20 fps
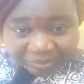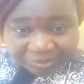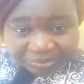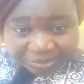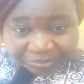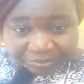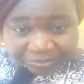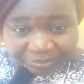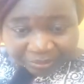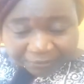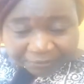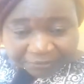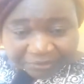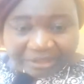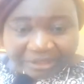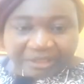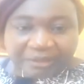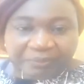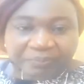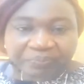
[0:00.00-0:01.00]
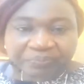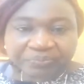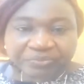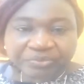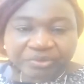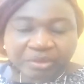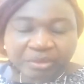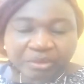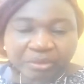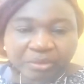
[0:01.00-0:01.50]
on the fourth day,
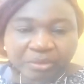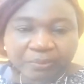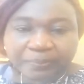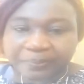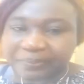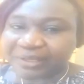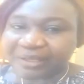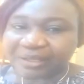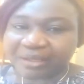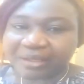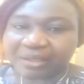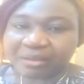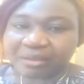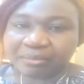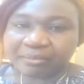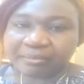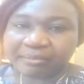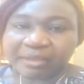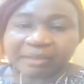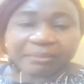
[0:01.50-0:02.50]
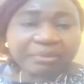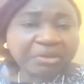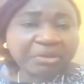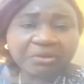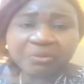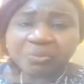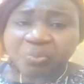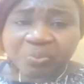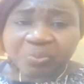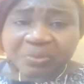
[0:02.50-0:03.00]
you pick maybe your